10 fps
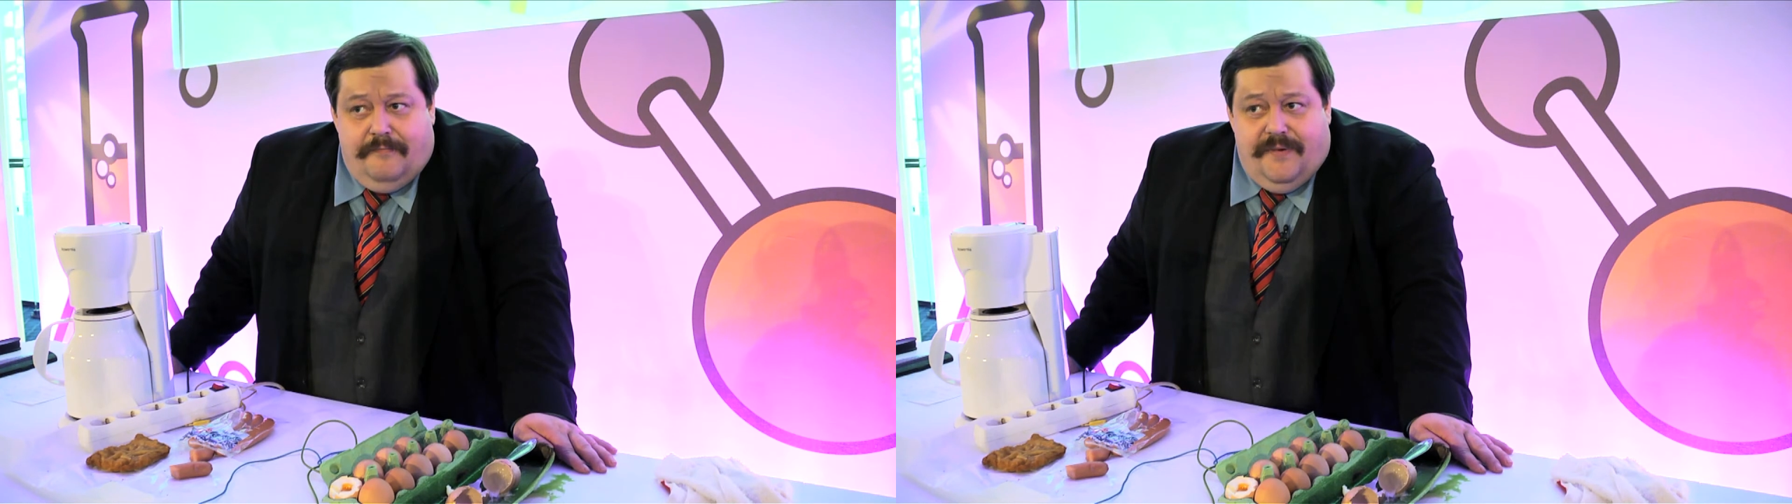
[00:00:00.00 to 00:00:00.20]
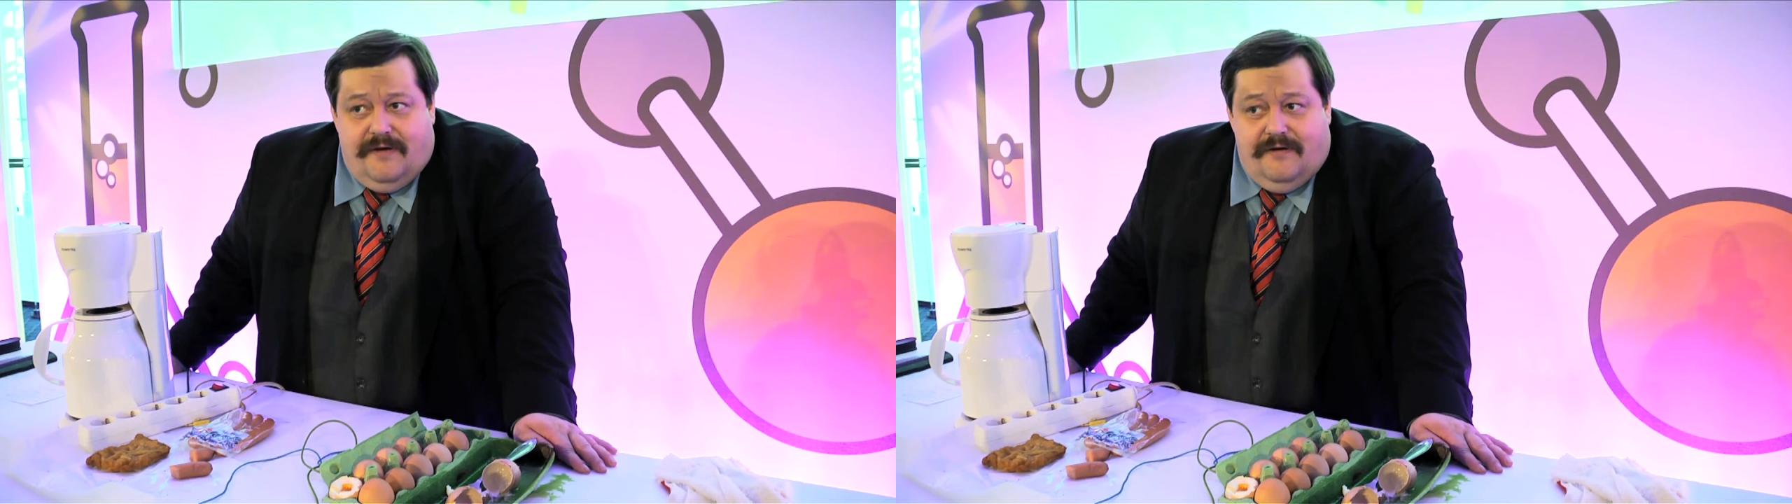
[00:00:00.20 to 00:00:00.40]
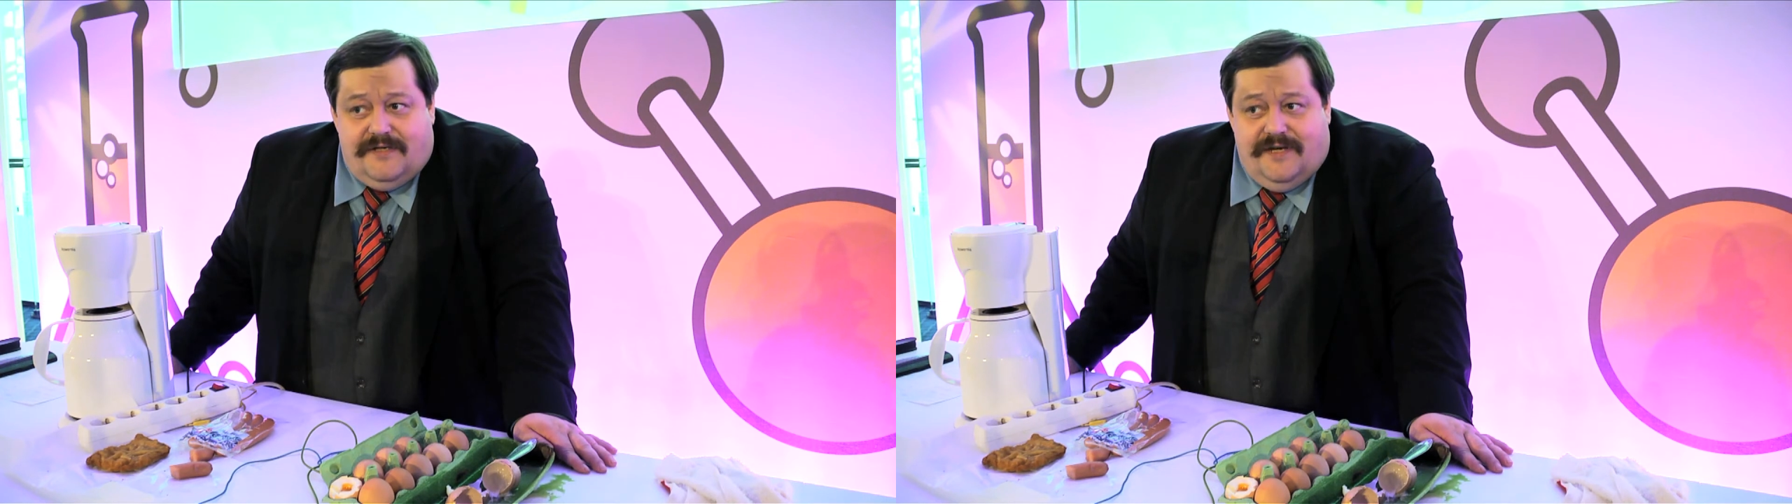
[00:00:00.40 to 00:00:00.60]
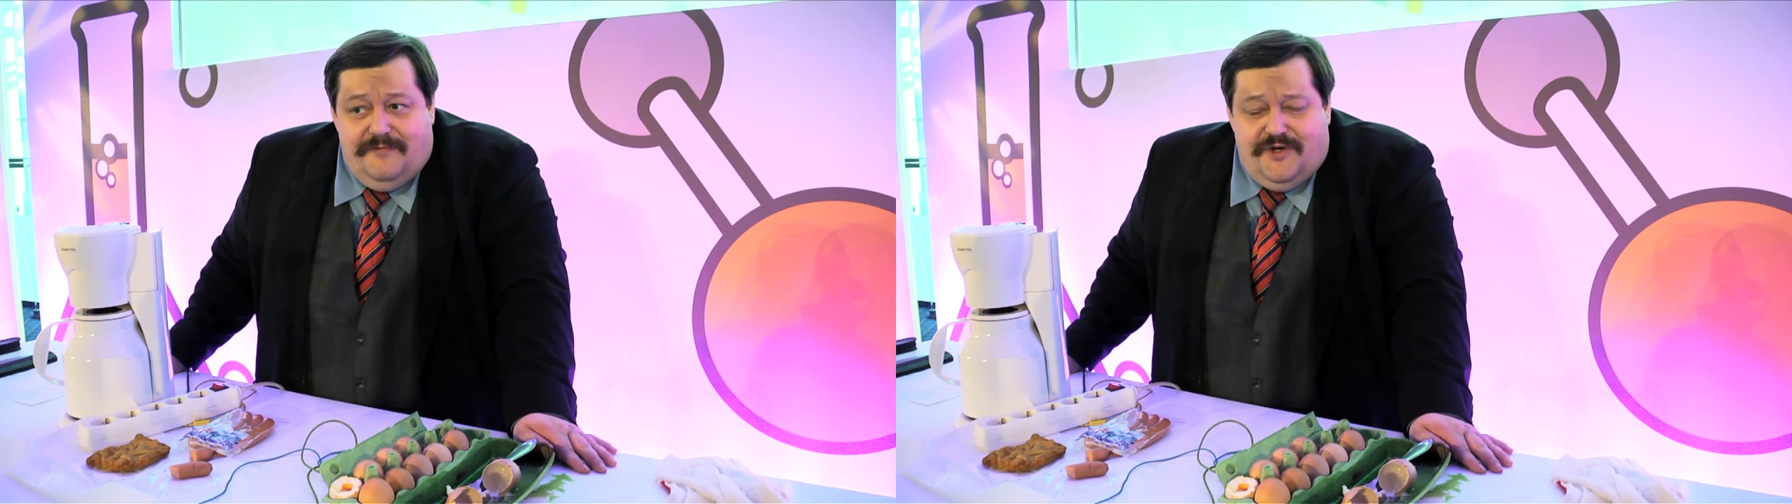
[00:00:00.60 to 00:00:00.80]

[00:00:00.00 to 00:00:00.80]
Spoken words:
because I'm